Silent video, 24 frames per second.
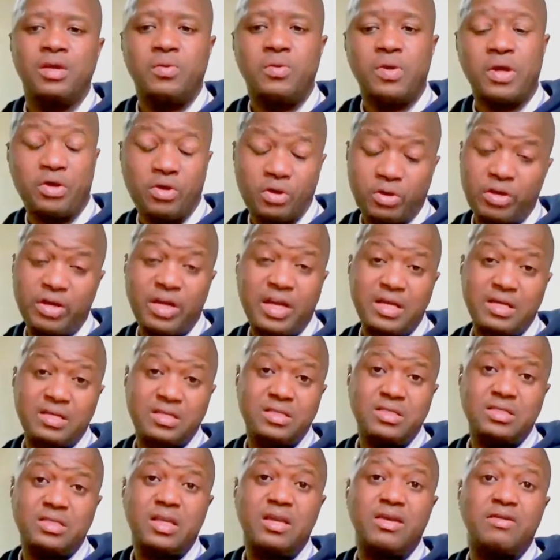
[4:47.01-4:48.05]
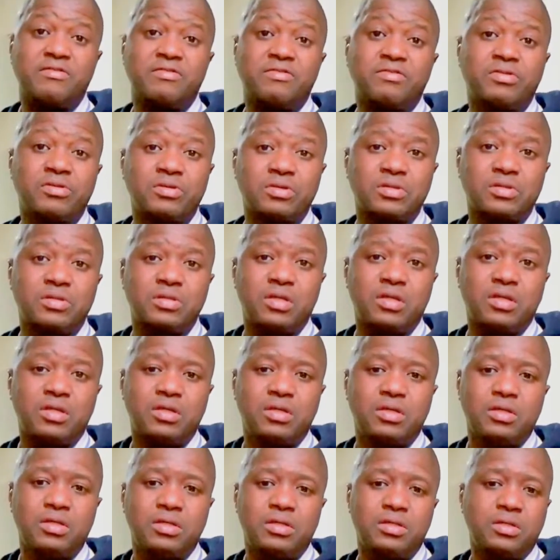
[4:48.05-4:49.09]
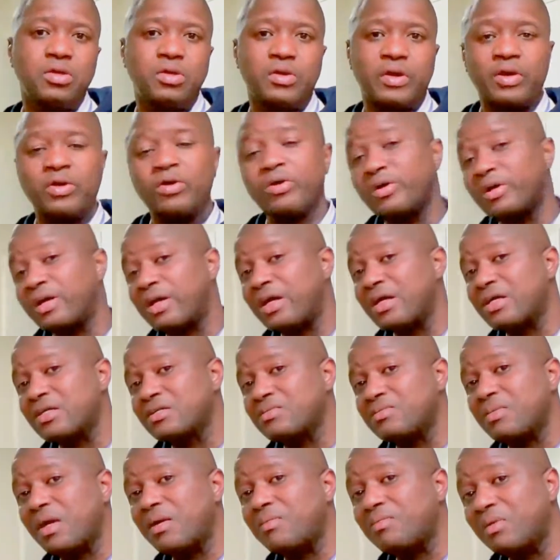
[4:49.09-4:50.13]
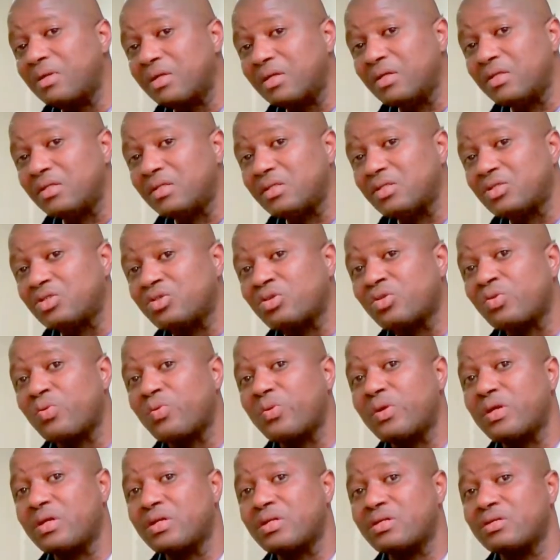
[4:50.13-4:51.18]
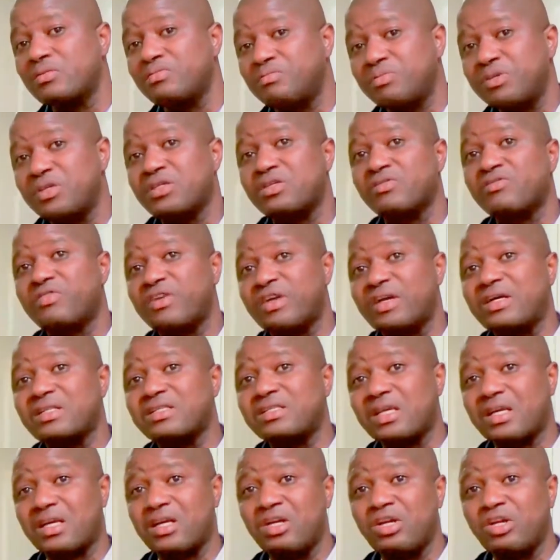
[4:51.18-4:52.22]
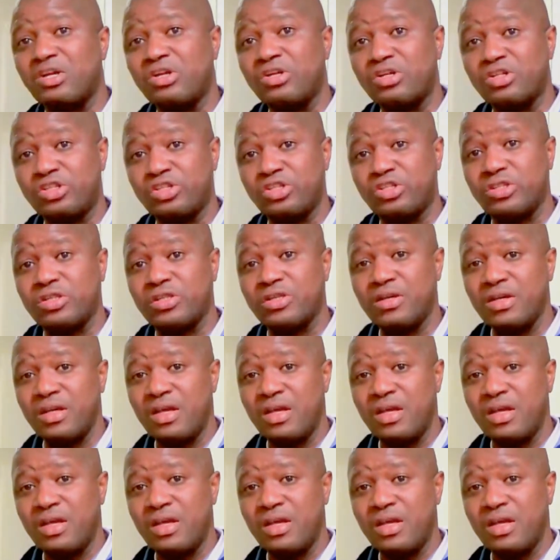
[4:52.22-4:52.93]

recognized these efforts and you know, recognized my ability to create peace via technology.